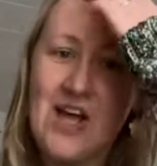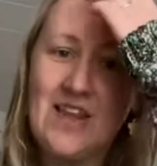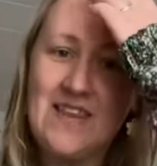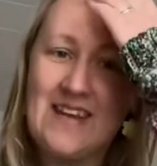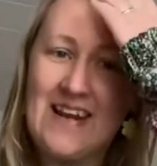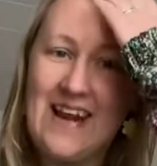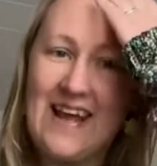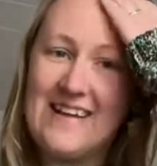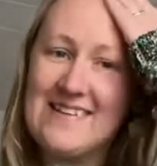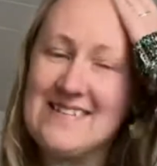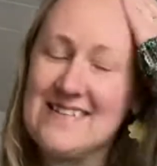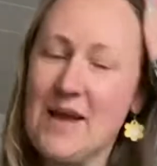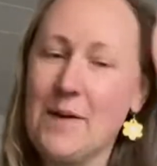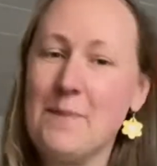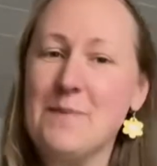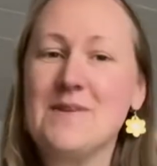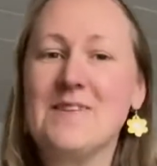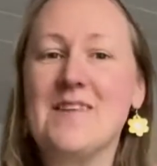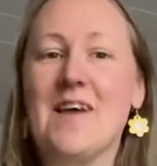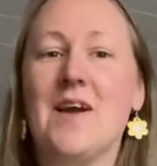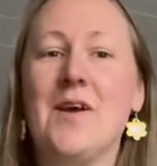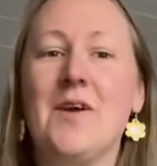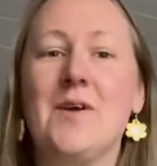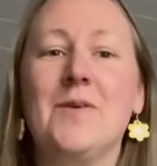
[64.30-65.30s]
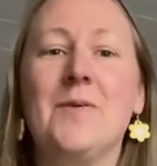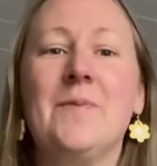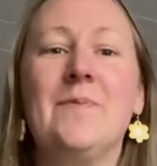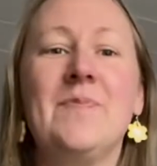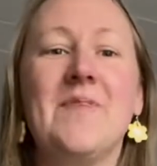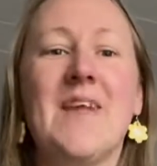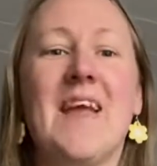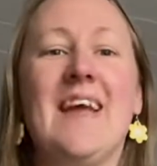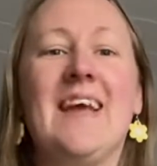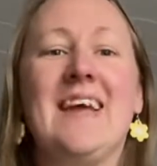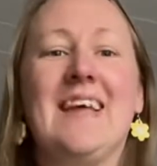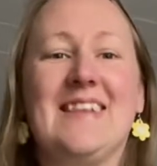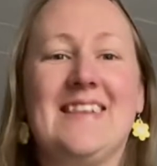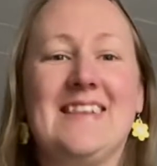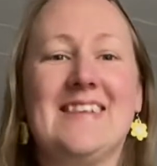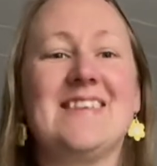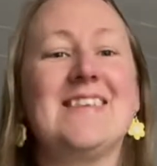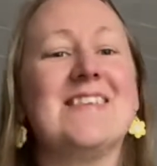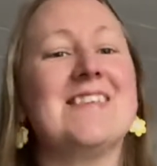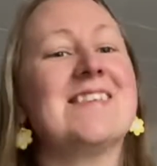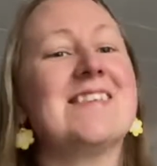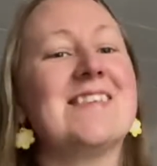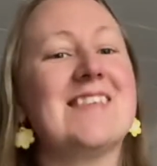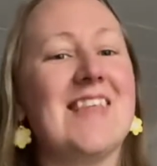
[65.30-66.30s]
the next episode. This
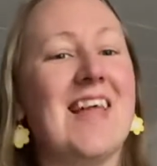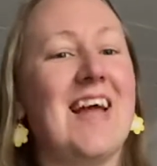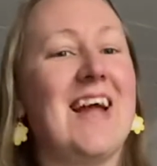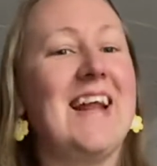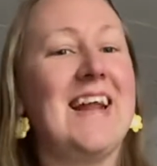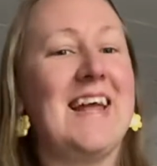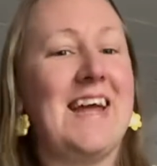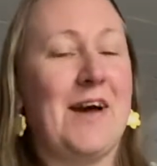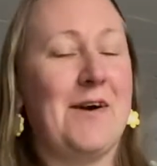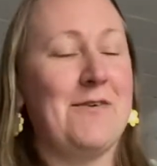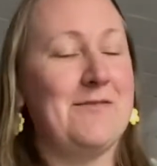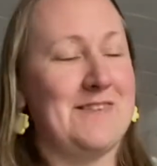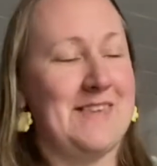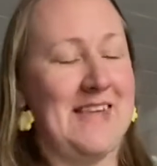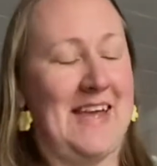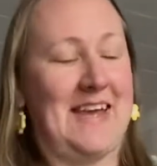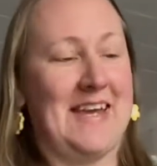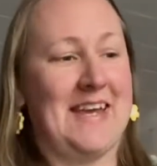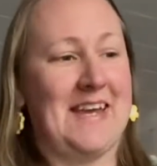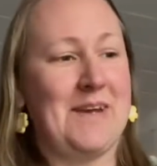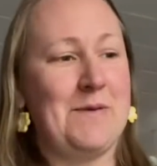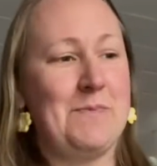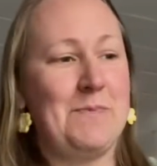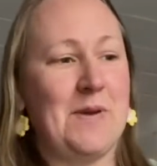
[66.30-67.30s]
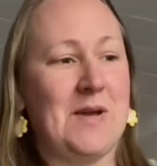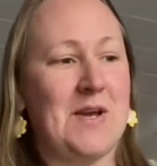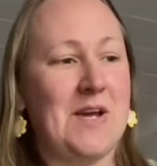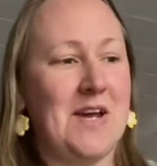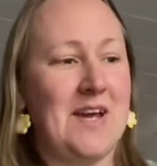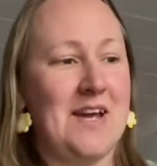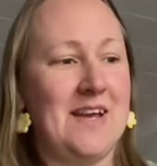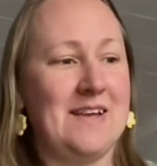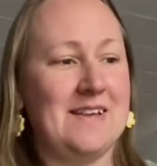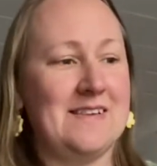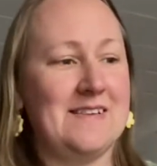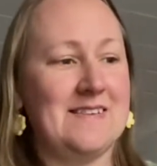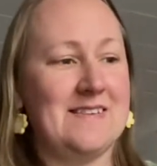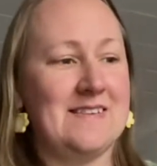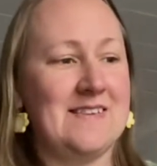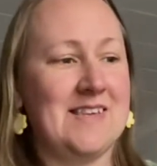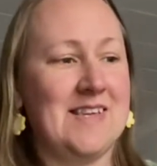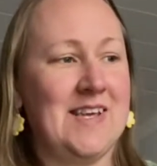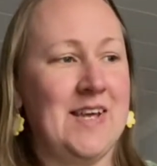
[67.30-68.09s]
is slightly out of sync because